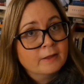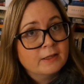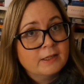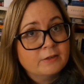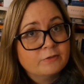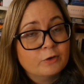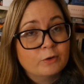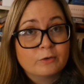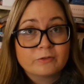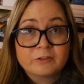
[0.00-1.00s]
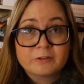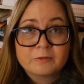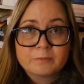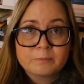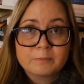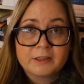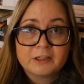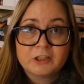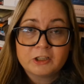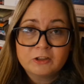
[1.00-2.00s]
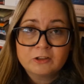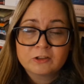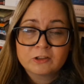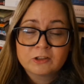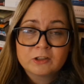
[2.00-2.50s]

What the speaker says: He wrote Peer Gynt